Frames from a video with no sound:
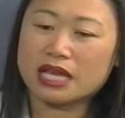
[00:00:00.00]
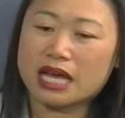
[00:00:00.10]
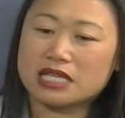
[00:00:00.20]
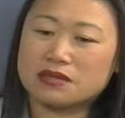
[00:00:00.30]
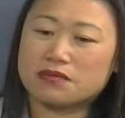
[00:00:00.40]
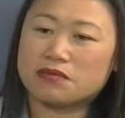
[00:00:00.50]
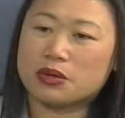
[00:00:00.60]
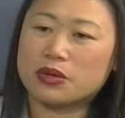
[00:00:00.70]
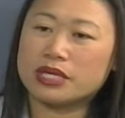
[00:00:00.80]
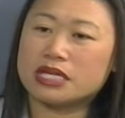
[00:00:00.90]
has
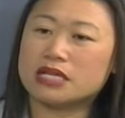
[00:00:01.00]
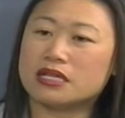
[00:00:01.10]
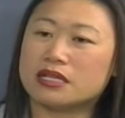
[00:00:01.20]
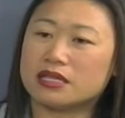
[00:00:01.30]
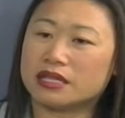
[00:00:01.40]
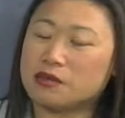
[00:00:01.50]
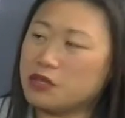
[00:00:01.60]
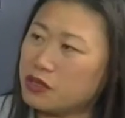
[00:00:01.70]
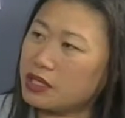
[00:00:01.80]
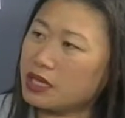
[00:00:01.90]
burdened the
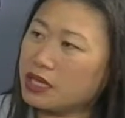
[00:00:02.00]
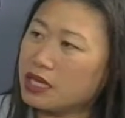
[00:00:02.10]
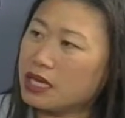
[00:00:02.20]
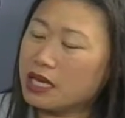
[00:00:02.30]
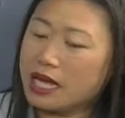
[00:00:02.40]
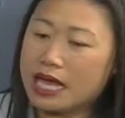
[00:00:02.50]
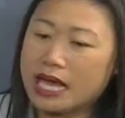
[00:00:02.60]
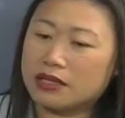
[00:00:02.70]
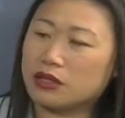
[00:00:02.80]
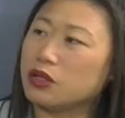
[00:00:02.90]
community
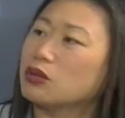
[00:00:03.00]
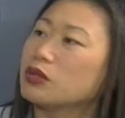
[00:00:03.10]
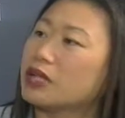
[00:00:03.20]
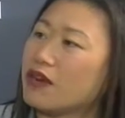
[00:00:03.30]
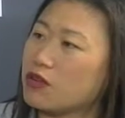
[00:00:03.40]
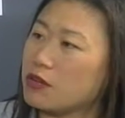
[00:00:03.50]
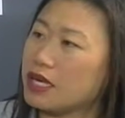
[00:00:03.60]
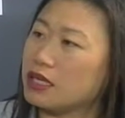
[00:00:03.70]
and the local government.